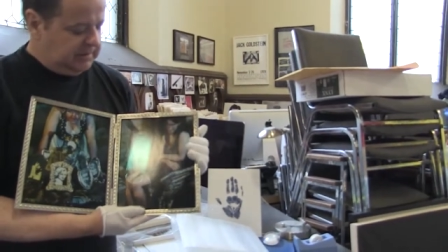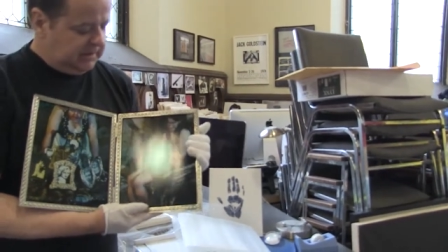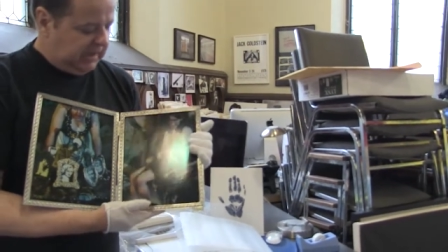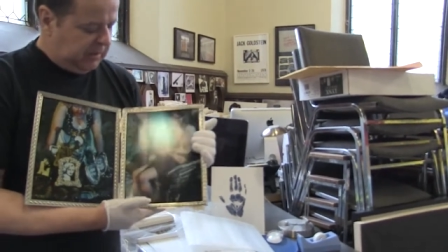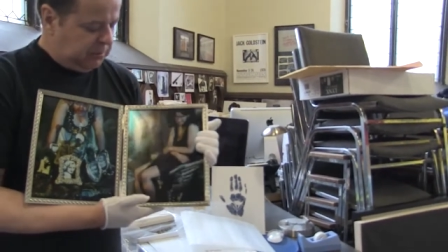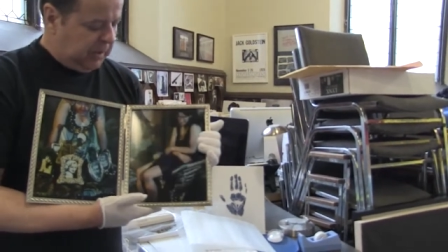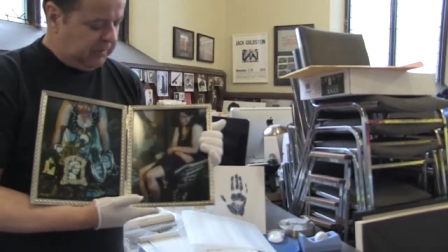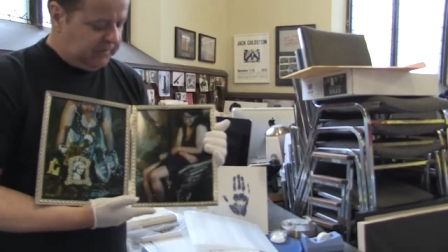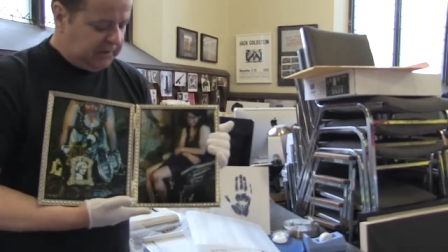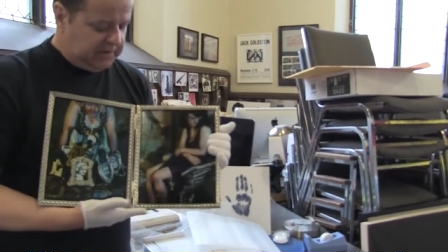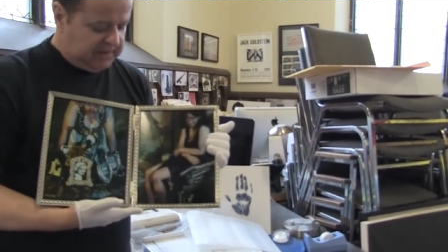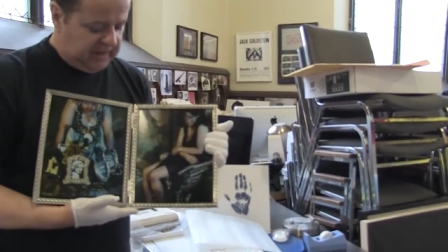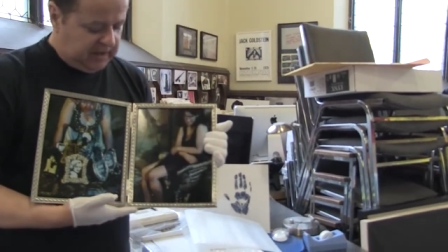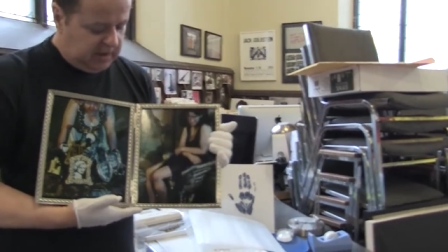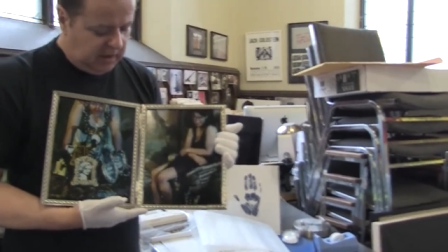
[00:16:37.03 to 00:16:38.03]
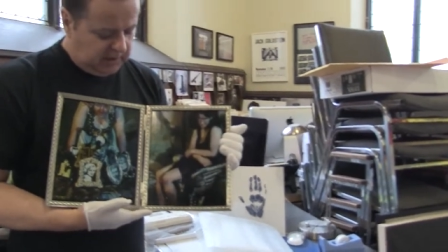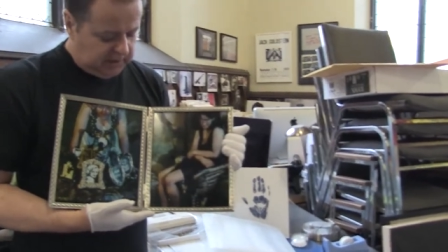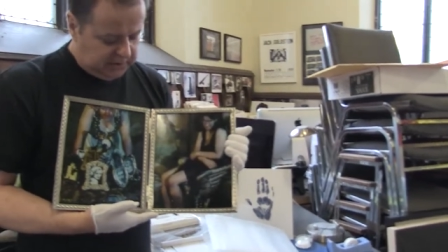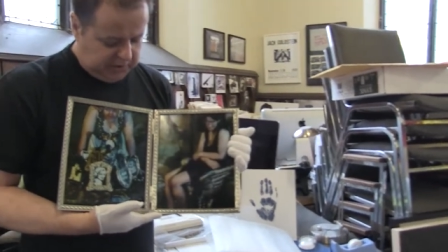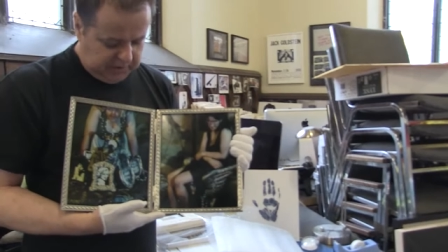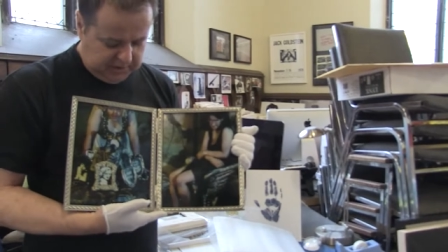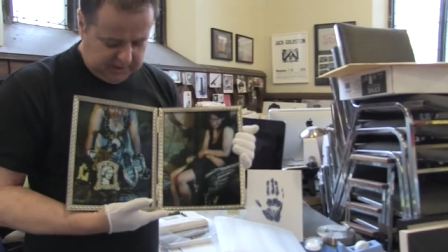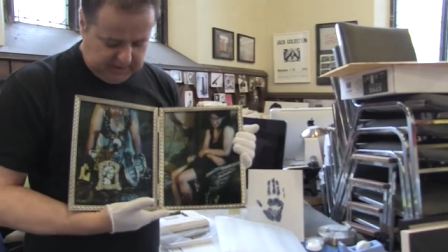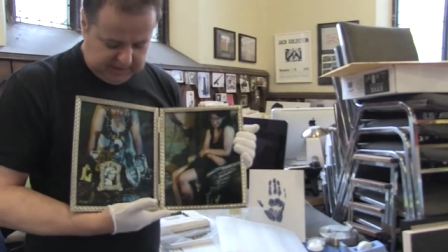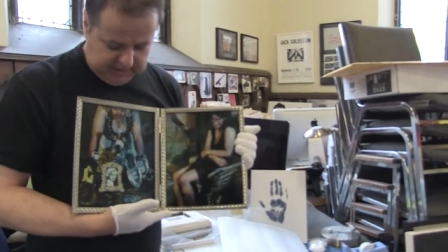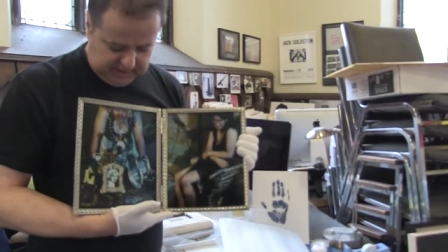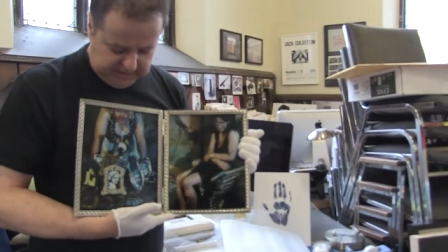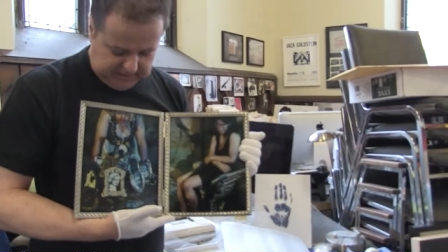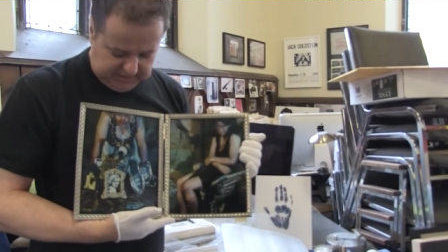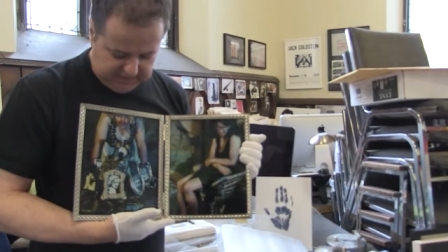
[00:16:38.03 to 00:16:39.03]
at Buffalo State College,
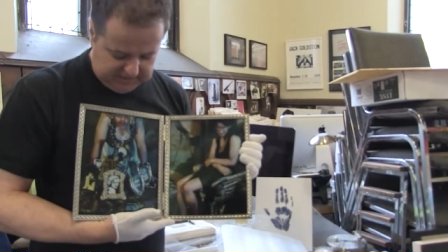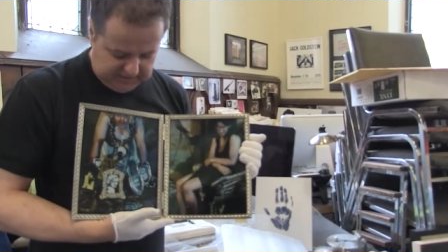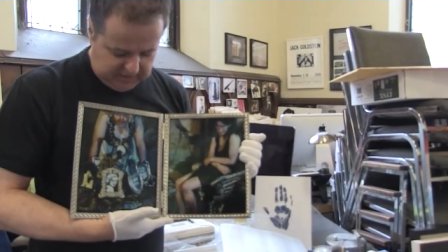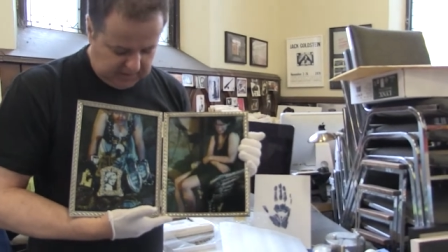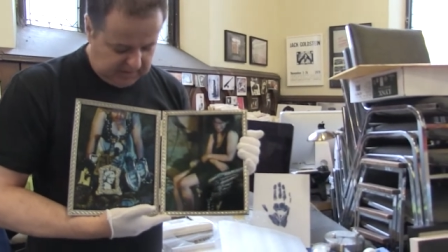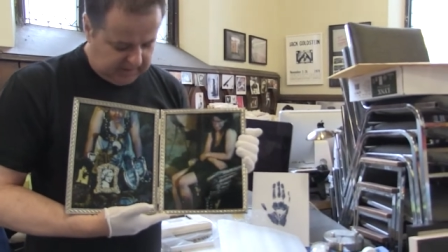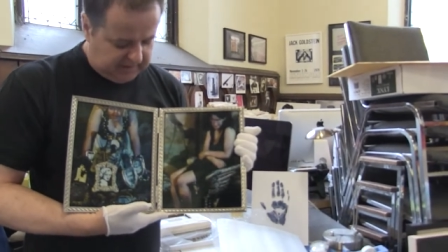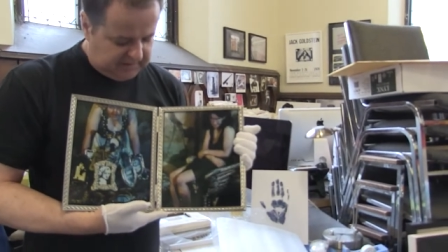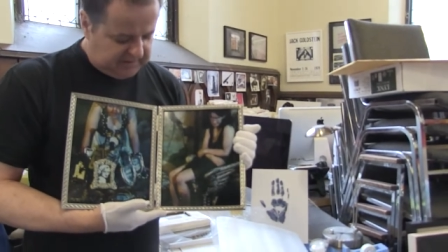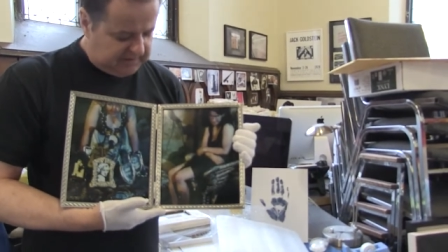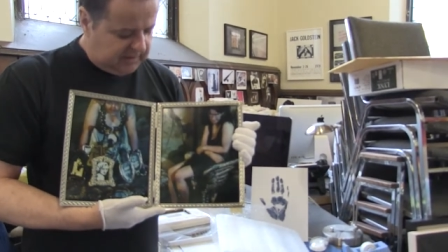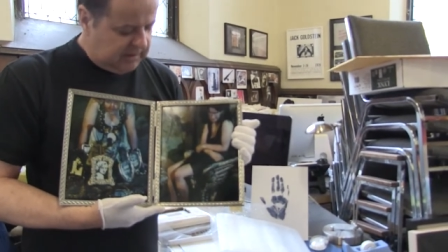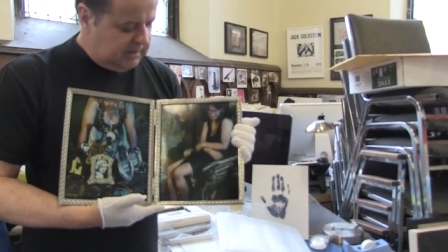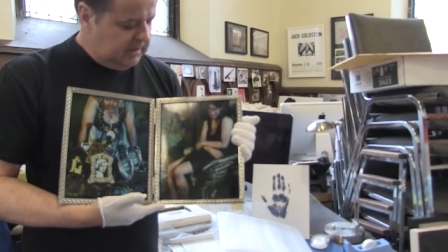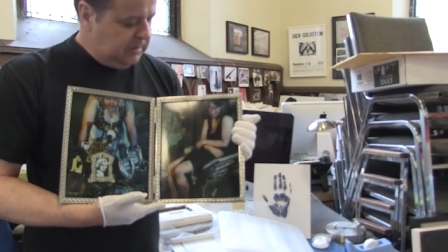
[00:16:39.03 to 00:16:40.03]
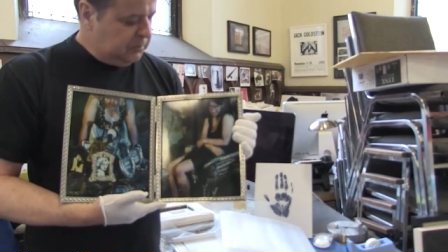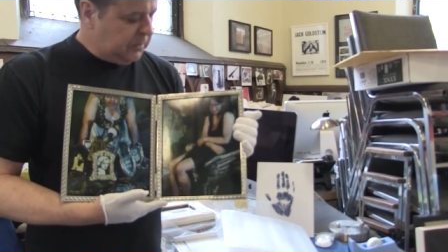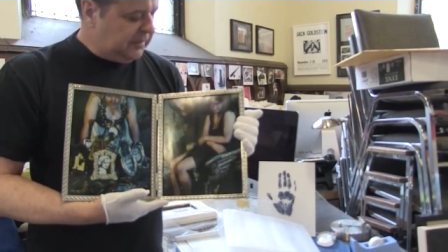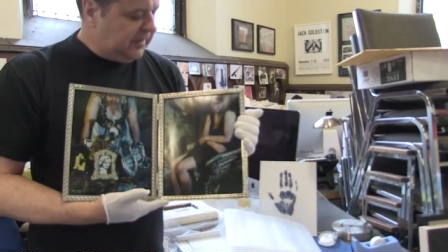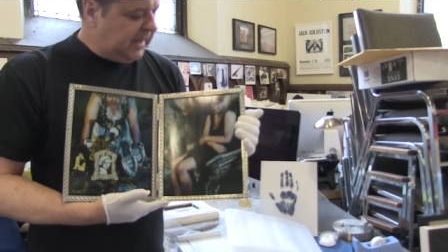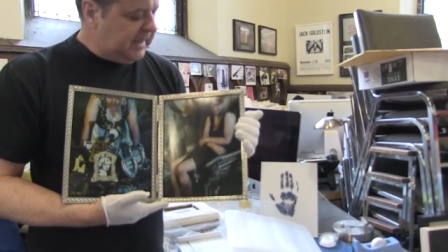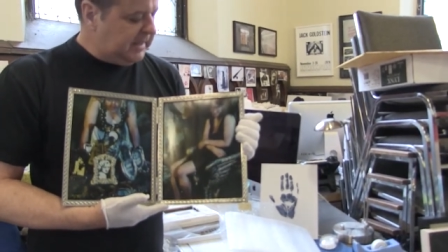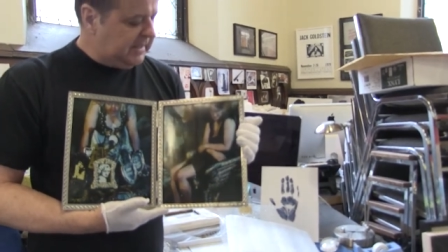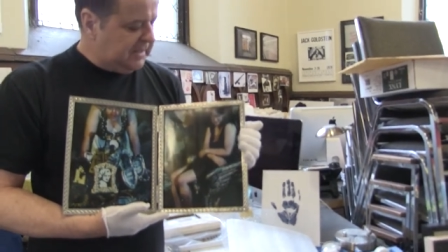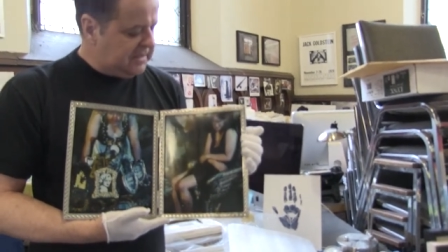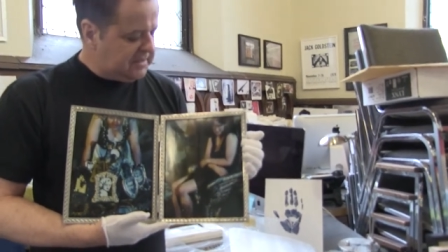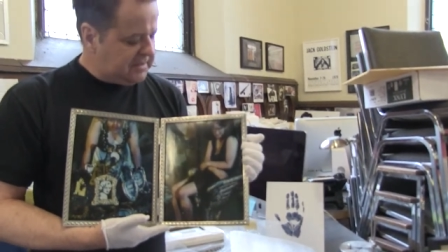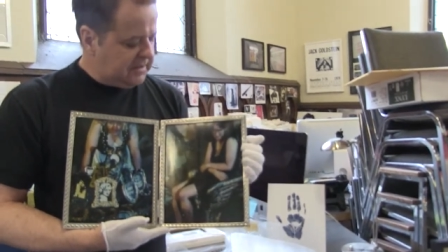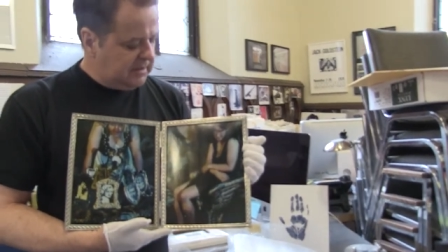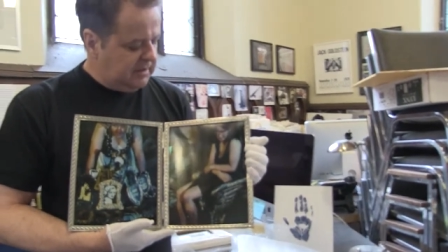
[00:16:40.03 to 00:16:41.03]
and this year has provided
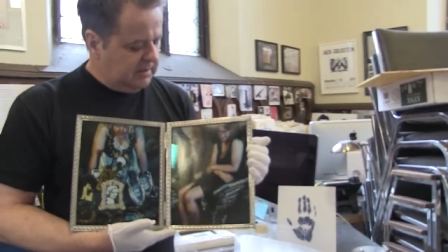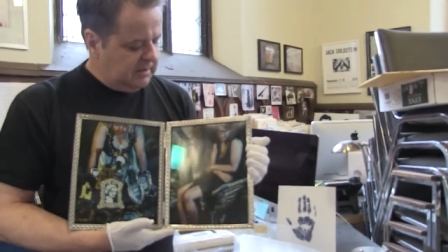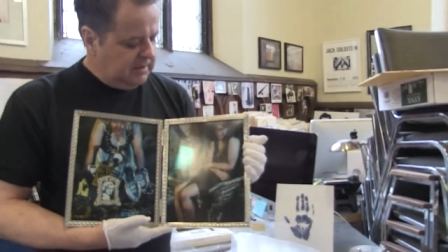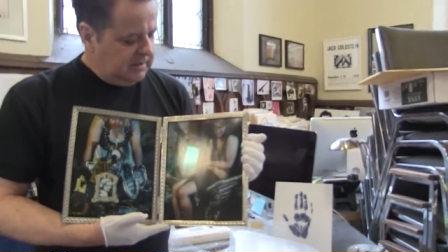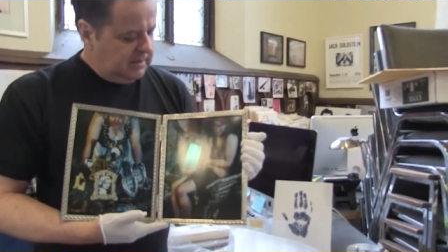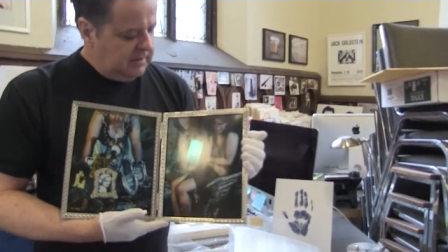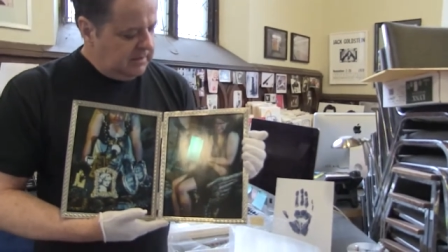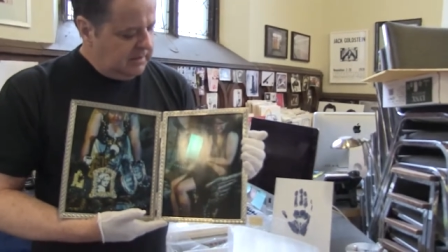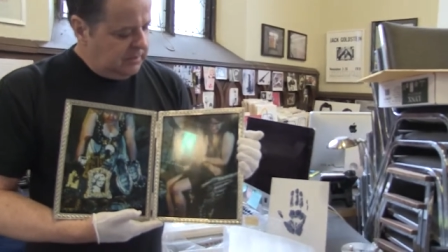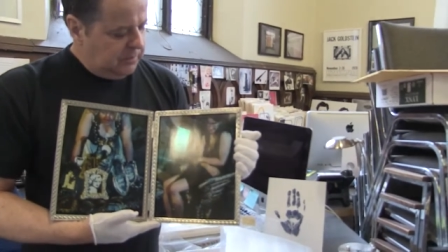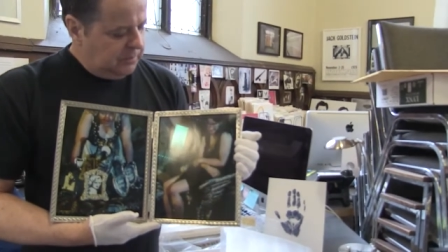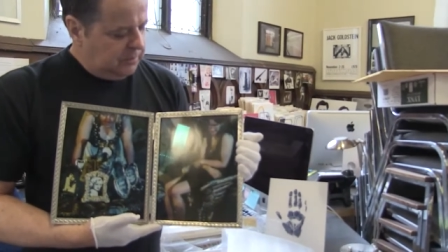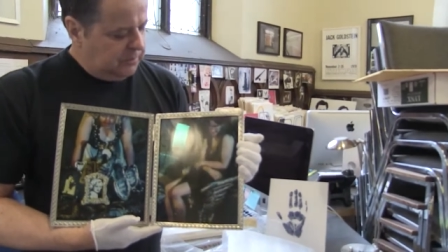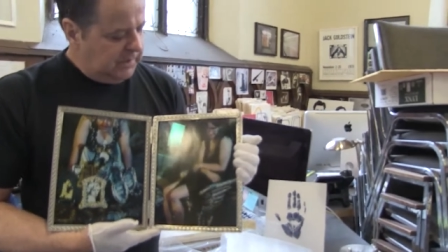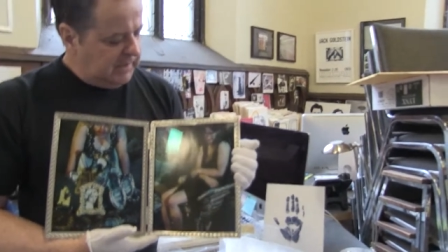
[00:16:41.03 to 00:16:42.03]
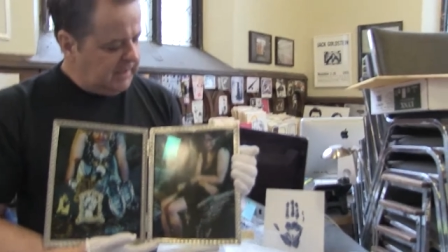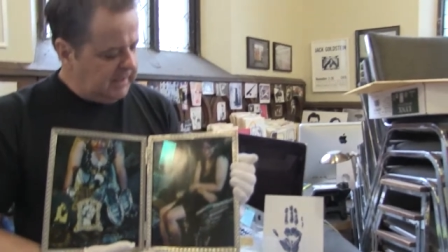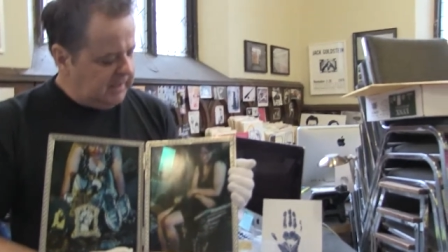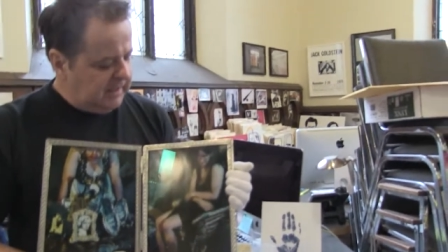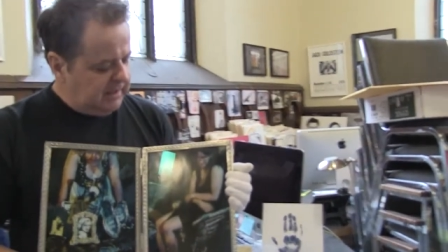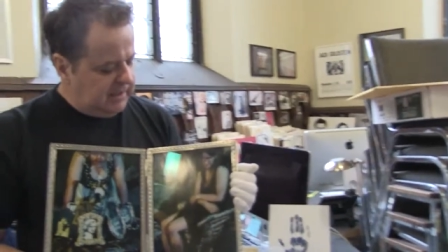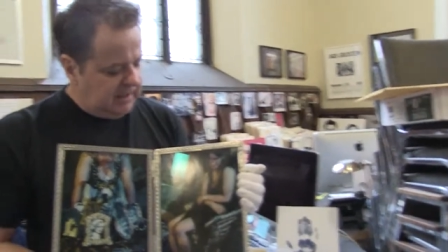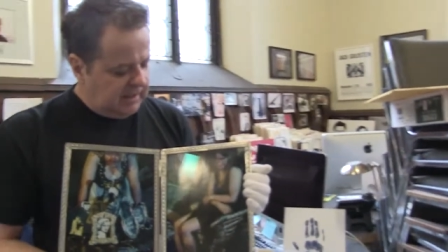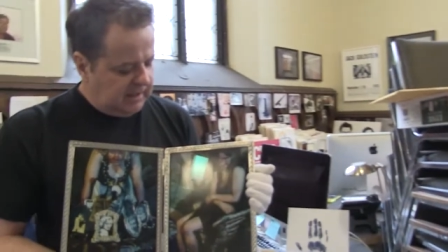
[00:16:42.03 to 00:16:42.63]
this really,